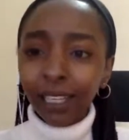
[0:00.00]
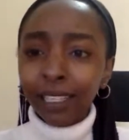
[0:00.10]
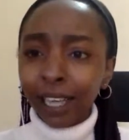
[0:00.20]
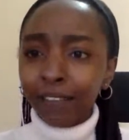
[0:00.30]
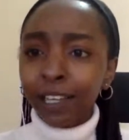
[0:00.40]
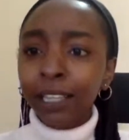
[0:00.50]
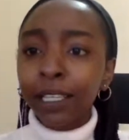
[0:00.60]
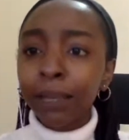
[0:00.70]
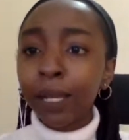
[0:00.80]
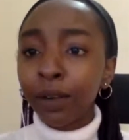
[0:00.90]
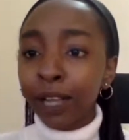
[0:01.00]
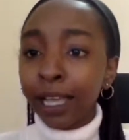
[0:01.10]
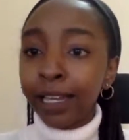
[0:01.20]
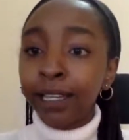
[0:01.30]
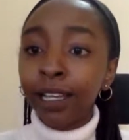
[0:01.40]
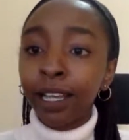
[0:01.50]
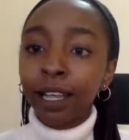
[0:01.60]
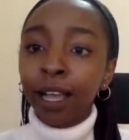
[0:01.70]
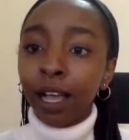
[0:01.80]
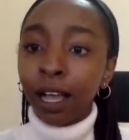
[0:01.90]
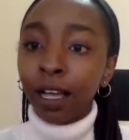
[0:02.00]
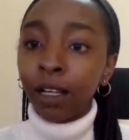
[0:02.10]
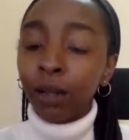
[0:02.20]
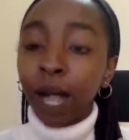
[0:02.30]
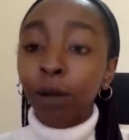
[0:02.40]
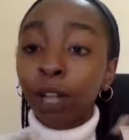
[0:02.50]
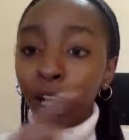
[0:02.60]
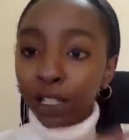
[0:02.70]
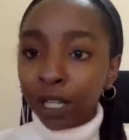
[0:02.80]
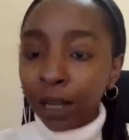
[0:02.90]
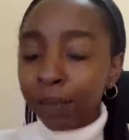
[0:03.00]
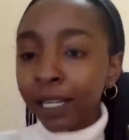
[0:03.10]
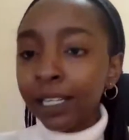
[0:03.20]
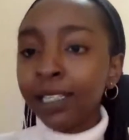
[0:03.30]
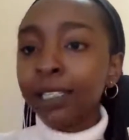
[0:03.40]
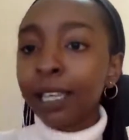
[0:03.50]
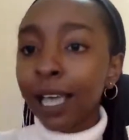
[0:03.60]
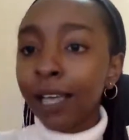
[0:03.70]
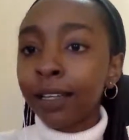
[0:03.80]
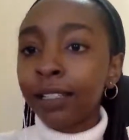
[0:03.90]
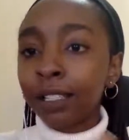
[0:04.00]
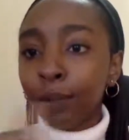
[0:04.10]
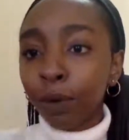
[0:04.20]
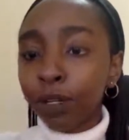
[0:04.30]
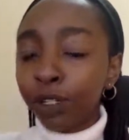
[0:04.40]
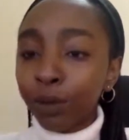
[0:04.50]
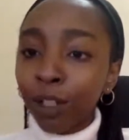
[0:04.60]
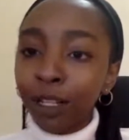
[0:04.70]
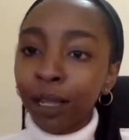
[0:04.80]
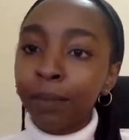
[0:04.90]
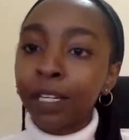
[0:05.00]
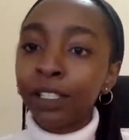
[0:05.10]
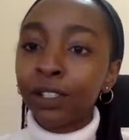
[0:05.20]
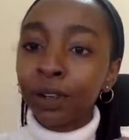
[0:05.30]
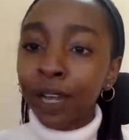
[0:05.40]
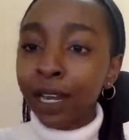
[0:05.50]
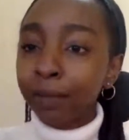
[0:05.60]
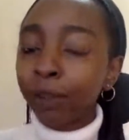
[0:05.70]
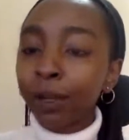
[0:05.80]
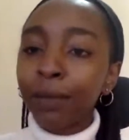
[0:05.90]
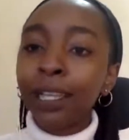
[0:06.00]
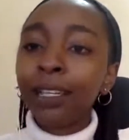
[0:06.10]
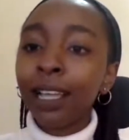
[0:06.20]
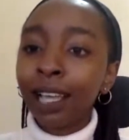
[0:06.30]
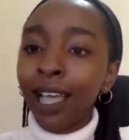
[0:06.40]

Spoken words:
definitely be created, how larger companies can support smaller companies to create employment,